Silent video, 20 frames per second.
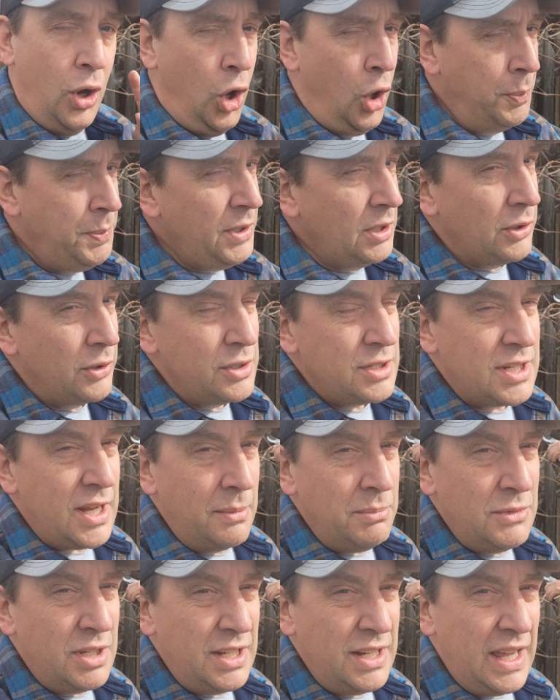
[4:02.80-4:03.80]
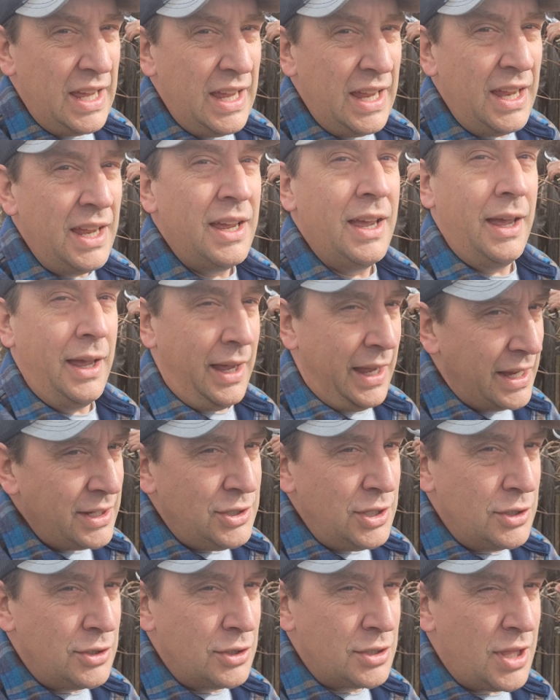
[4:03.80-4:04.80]
hope you learned something today. Ag
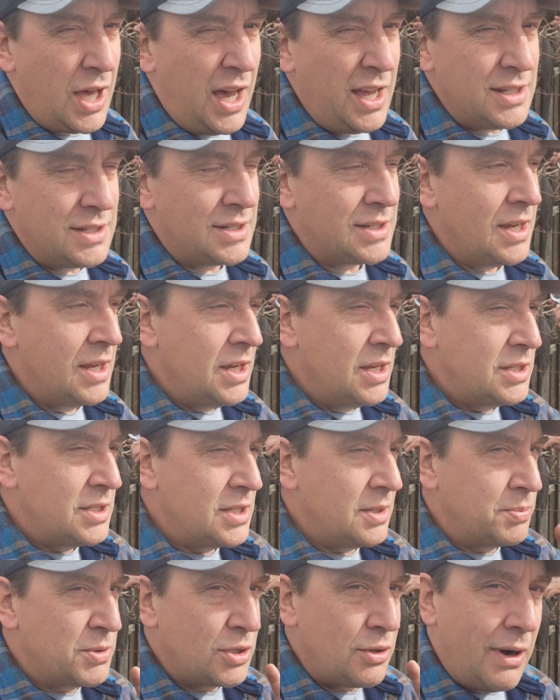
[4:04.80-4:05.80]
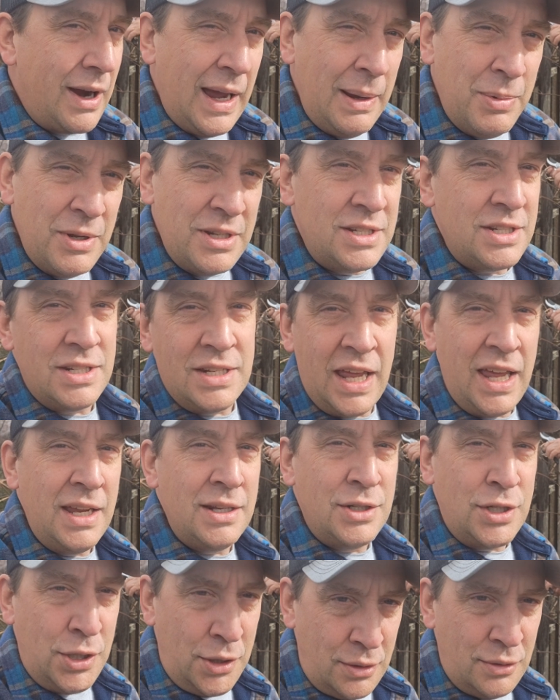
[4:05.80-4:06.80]
Teacher Thoughts. Subscribe and stay
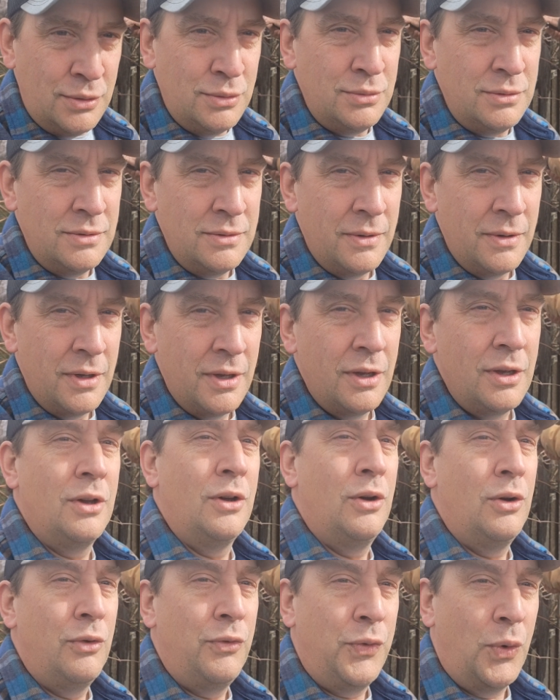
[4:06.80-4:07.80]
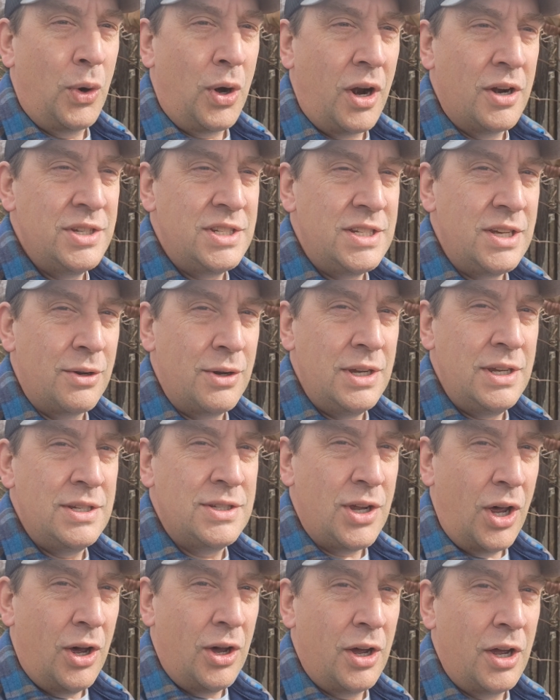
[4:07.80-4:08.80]
tuned for our
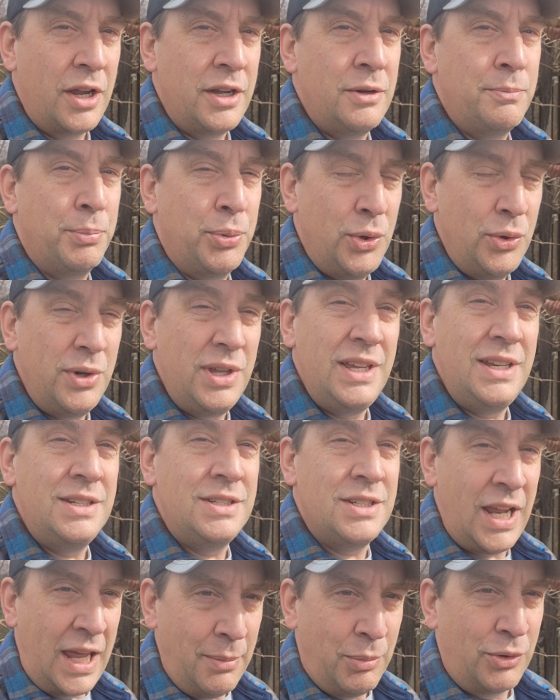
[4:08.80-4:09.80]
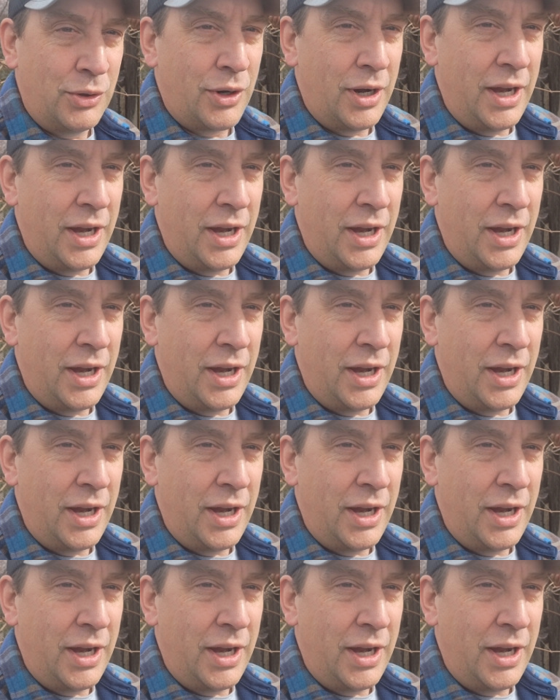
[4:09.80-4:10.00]
series on pruning table